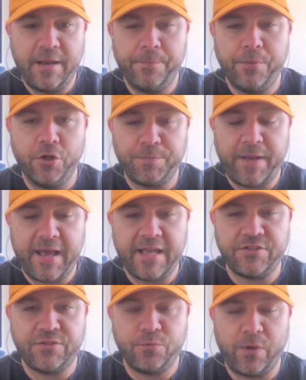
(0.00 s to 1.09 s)
and push
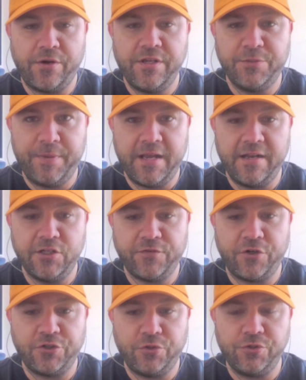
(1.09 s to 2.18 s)
past where he's been his
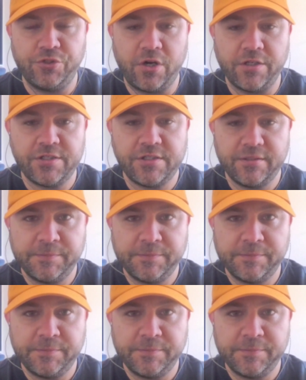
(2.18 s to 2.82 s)
first two starts.